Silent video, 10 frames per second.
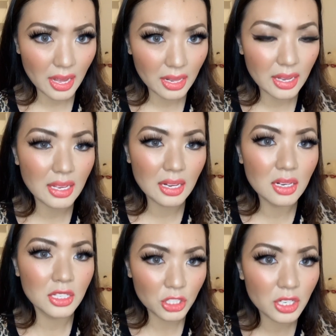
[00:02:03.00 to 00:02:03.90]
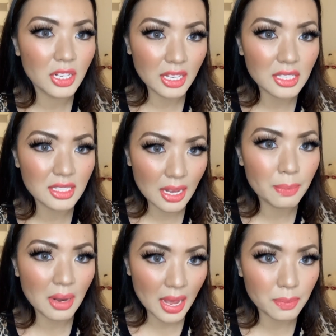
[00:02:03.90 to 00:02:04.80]
It literally can save
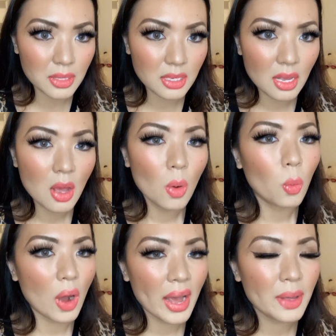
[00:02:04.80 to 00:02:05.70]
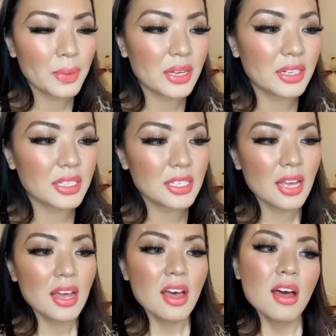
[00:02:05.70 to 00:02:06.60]
lives. Why? Because
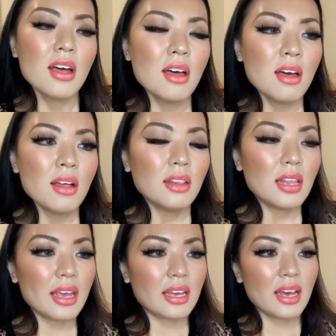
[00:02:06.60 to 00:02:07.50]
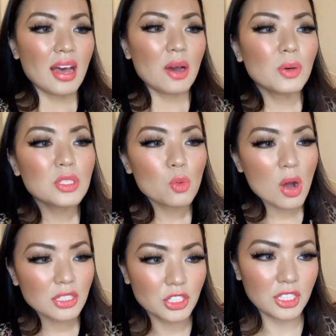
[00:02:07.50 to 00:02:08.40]
I was
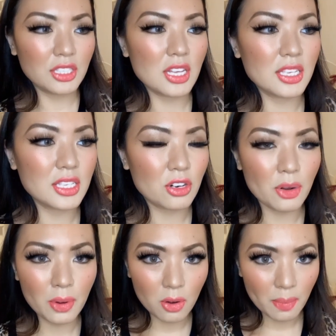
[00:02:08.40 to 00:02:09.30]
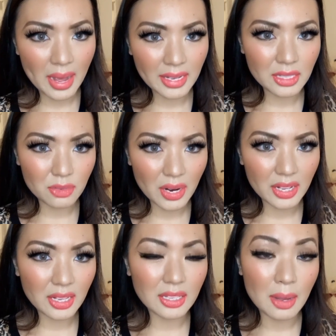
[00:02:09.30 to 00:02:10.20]
watching this Criminal Minds,
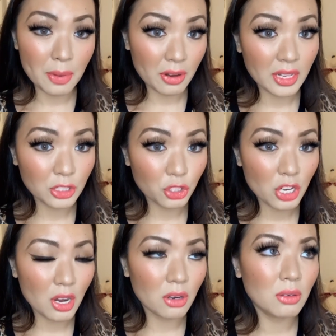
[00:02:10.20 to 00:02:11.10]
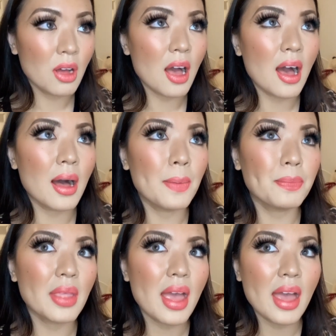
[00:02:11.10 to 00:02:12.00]
right? The American show.
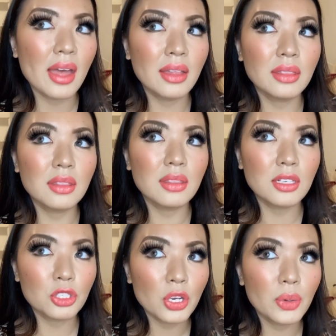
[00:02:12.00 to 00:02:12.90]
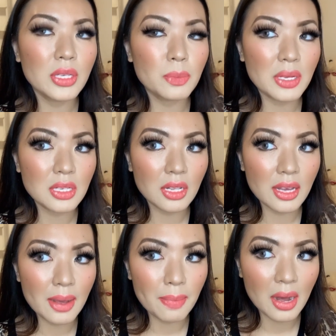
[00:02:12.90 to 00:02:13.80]
And the show is
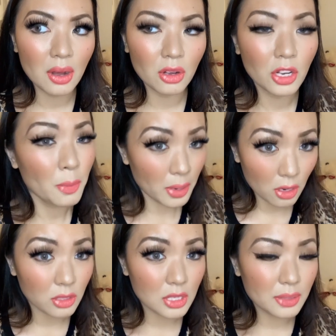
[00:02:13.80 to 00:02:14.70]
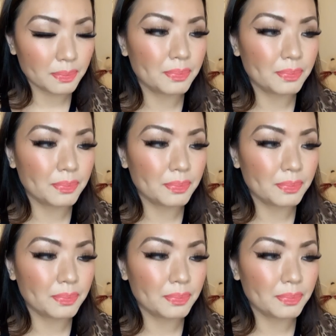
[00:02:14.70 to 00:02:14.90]
basically about criminals.